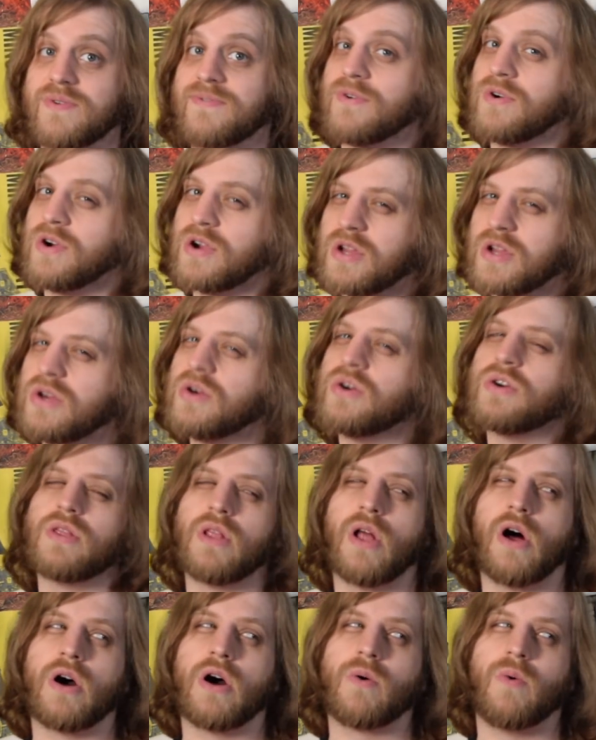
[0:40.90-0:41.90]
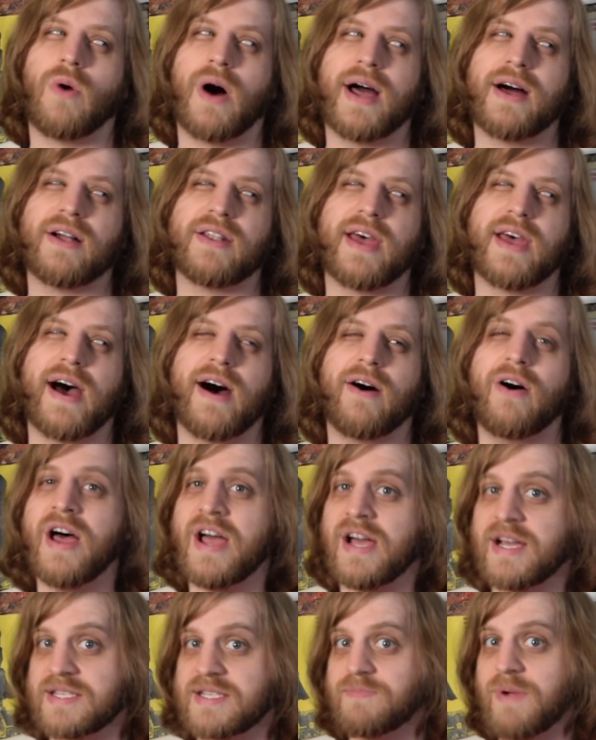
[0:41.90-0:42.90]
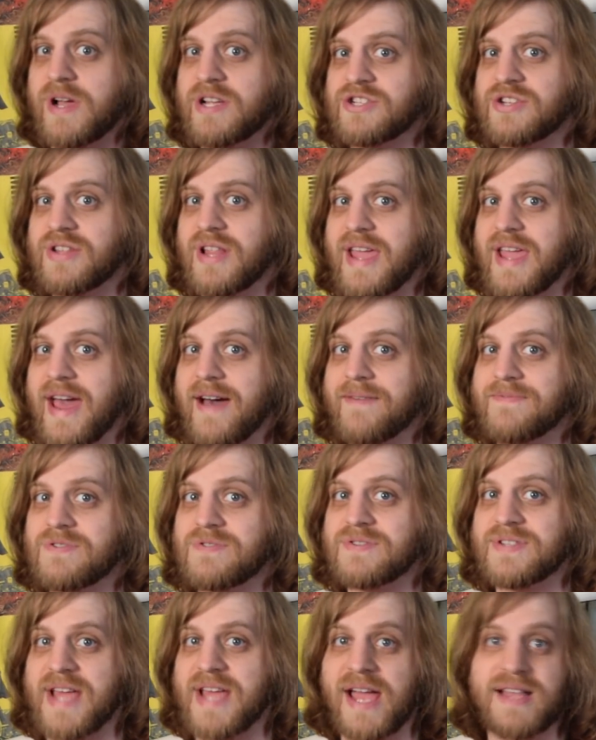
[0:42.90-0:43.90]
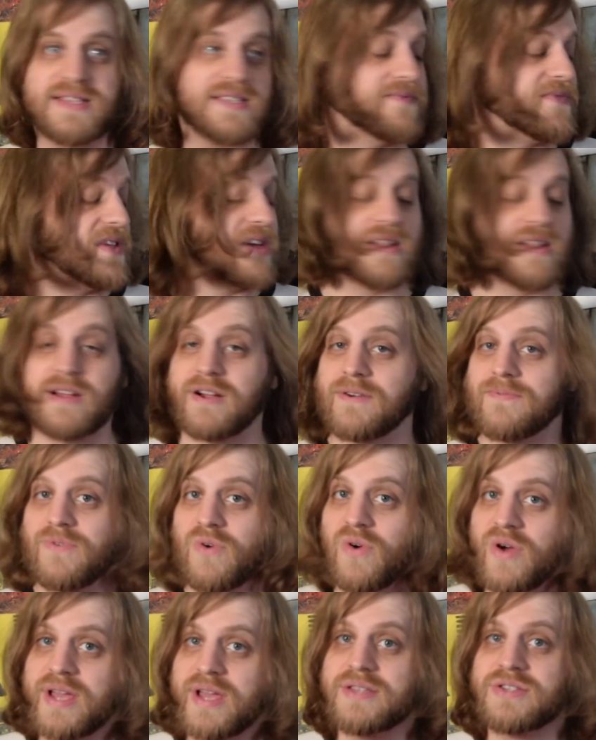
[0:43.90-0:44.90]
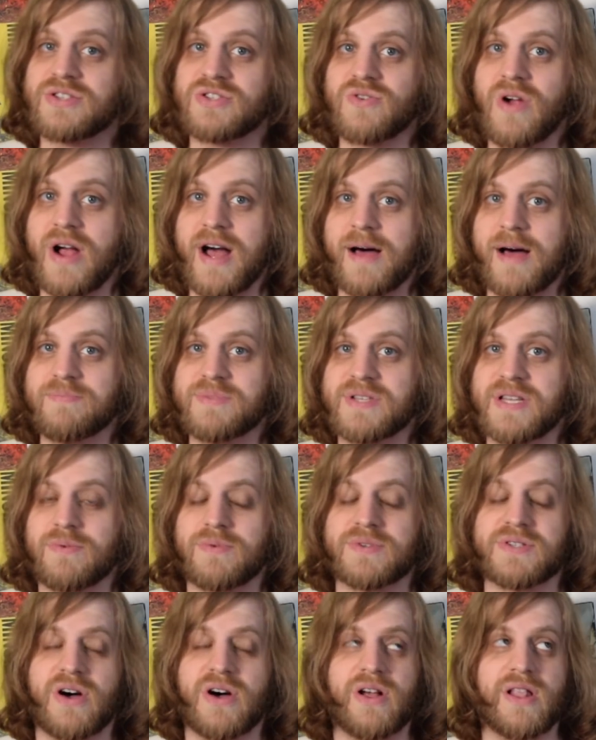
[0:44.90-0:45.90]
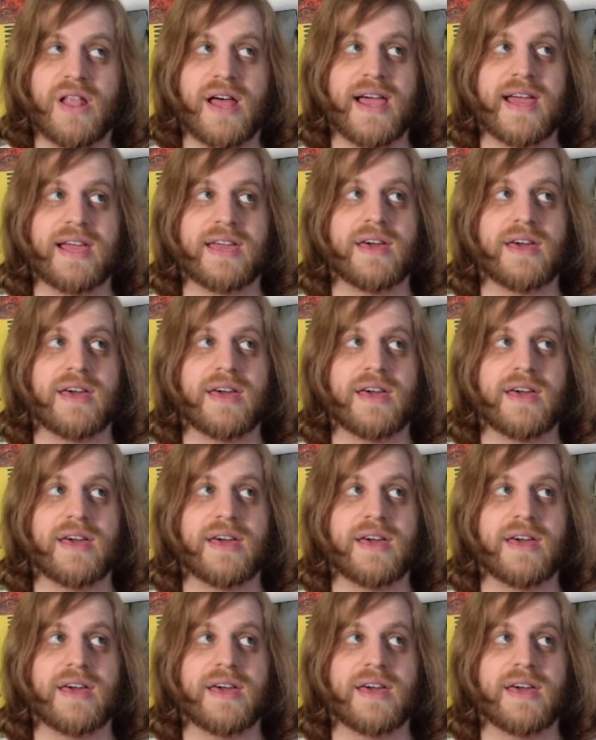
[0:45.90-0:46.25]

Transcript: for a good long while now. Especially after Dance of the Clairvoyants dropped, and it was all like...